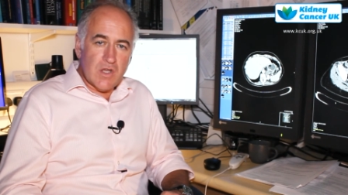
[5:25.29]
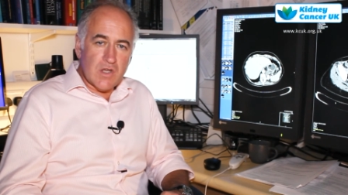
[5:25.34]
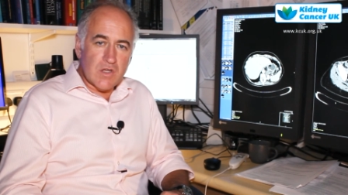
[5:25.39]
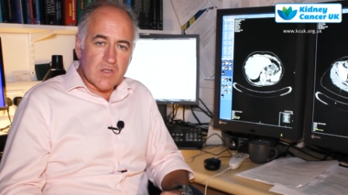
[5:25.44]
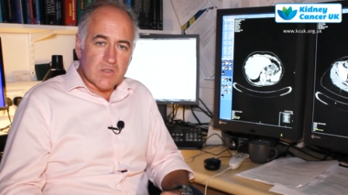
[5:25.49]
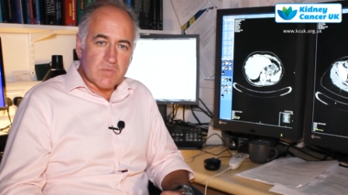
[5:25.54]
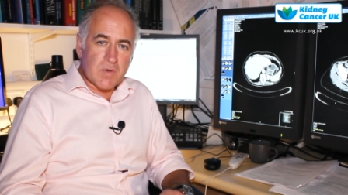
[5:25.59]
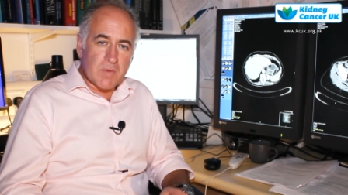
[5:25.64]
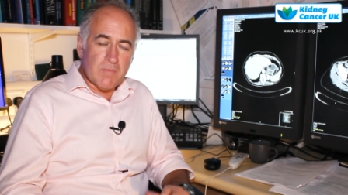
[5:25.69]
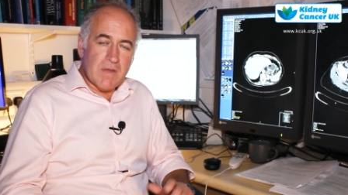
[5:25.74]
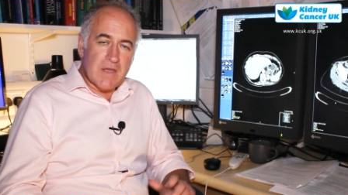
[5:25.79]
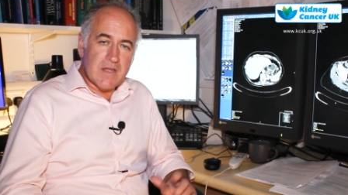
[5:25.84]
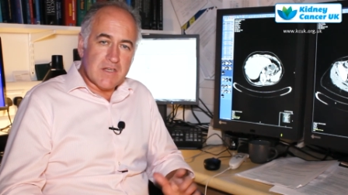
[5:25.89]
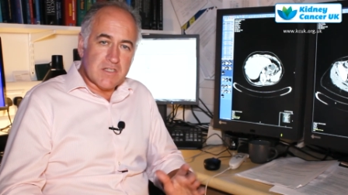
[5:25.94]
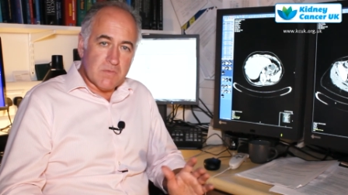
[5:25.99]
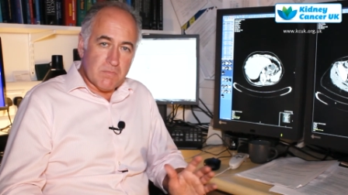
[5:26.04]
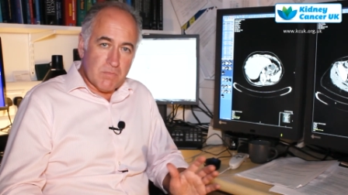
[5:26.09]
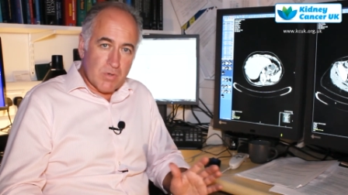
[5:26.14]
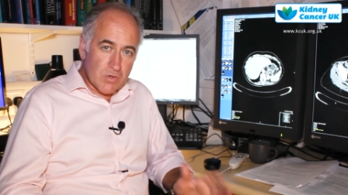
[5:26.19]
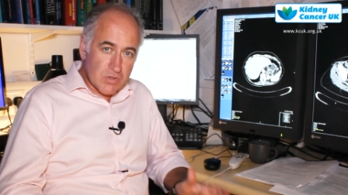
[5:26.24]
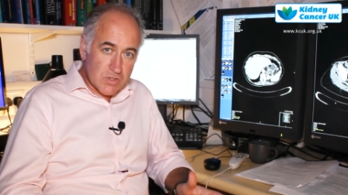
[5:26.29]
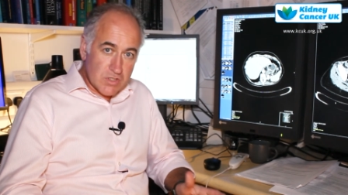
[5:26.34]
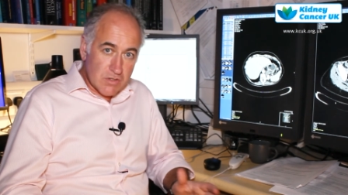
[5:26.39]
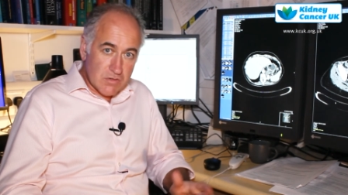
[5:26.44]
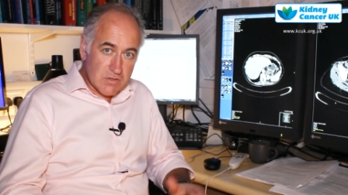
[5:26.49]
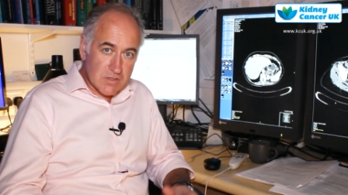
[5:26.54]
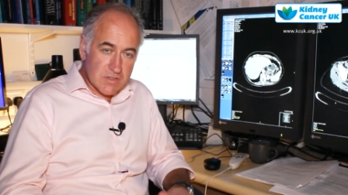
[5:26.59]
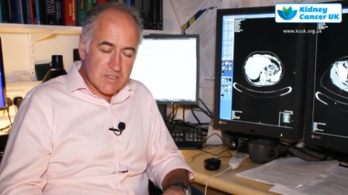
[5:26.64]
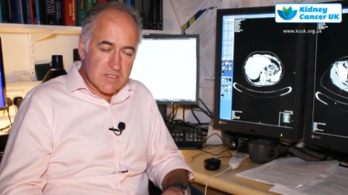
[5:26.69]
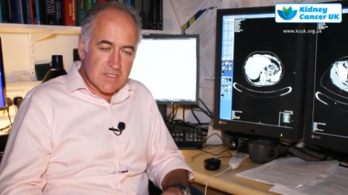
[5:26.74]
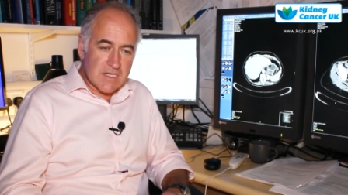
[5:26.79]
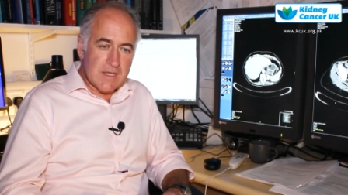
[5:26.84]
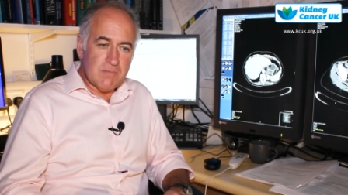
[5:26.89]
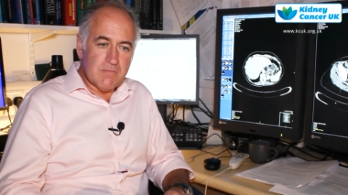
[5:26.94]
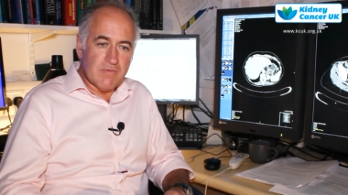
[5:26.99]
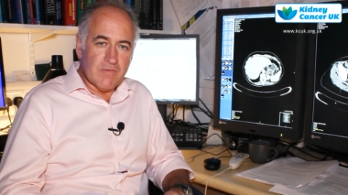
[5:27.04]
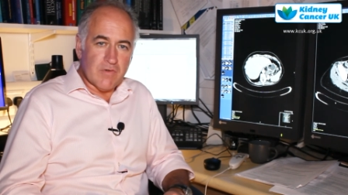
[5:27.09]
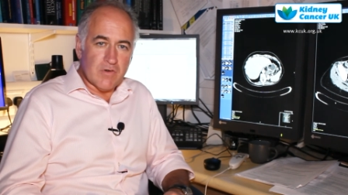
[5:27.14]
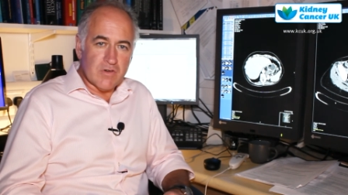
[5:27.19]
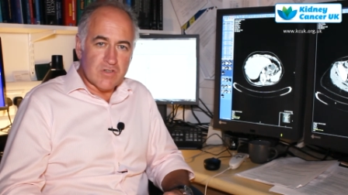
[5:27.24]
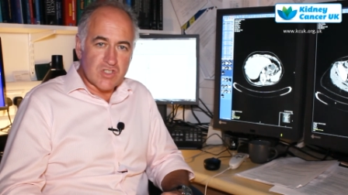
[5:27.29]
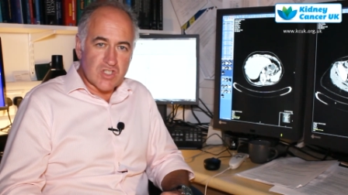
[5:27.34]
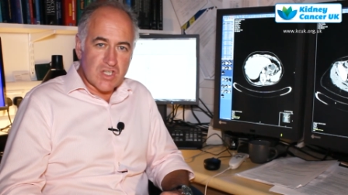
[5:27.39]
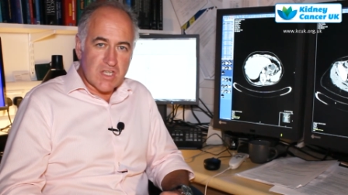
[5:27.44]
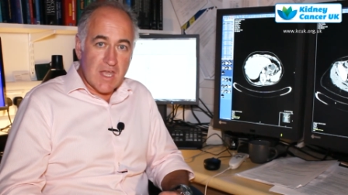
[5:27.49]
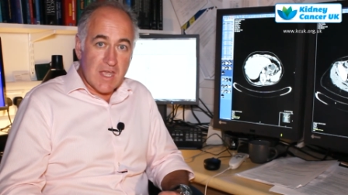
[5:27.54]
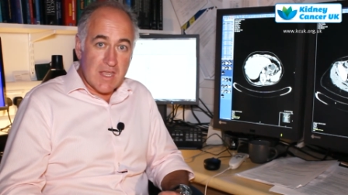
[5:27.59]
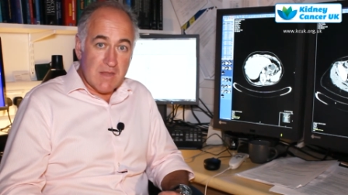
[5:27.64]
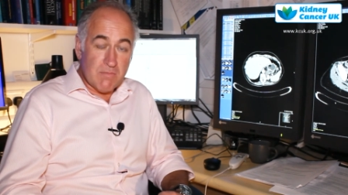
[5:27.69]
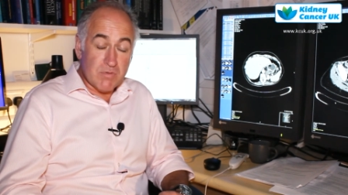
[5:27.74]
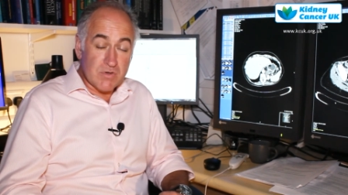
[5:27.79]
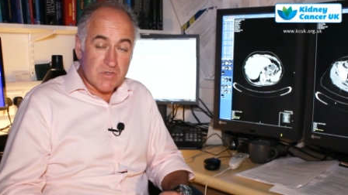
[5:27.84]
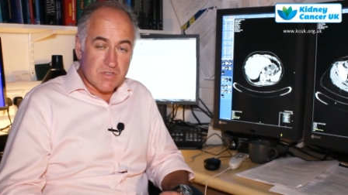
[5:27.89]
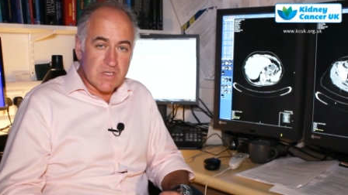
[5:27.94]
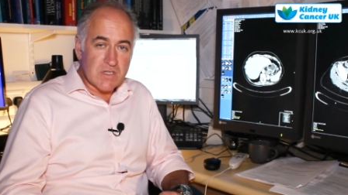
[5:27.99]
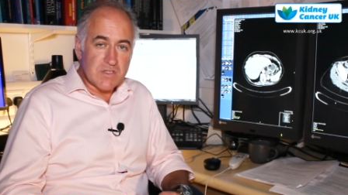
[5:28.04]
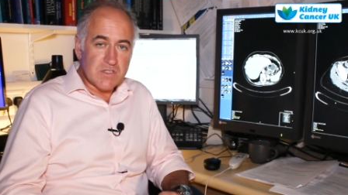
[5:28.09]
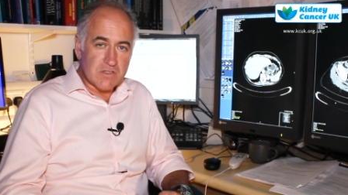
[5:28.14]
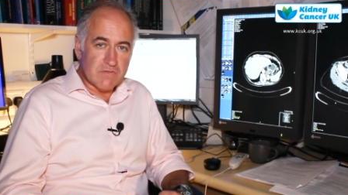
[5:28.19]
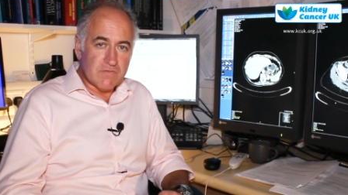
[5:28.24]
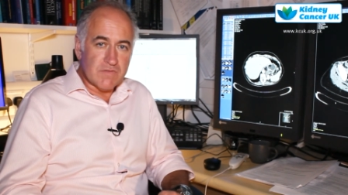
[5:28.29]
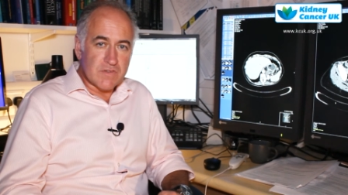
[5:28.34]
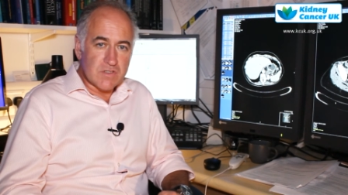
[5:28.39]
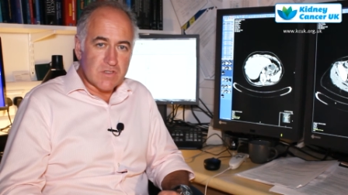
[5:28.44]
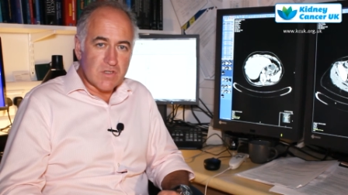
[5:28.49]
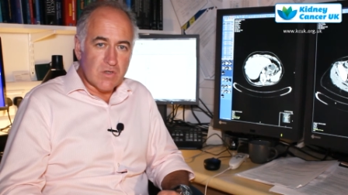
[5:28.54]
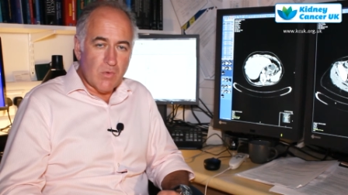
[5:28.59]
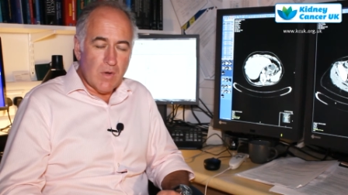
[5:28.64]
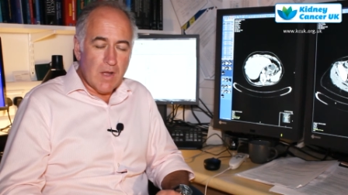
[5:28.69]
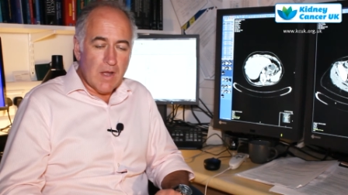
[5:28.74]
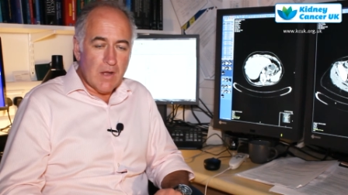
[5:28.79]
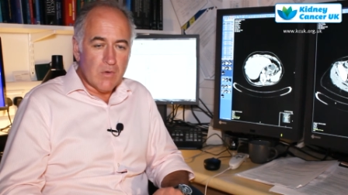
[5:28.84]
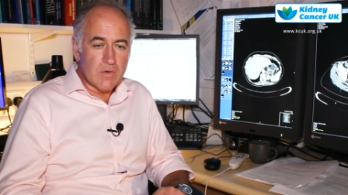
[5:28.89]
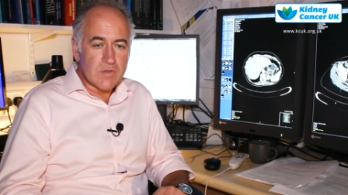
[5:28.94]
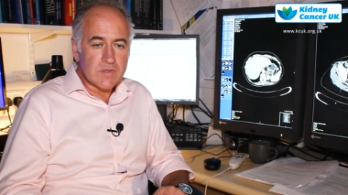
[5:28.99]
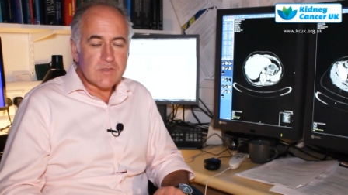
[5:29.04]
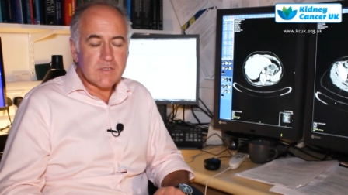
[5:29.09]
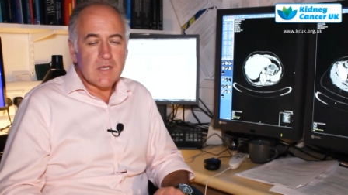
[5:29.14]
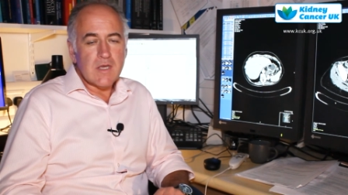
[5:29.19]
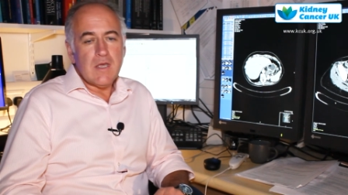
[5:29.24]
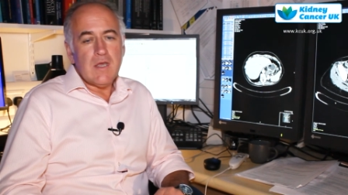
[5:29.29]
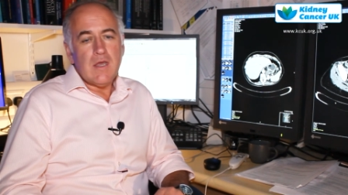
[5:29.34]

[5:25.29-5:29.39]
who's prepared to put you to sleep for a GA procedure for 2 hours.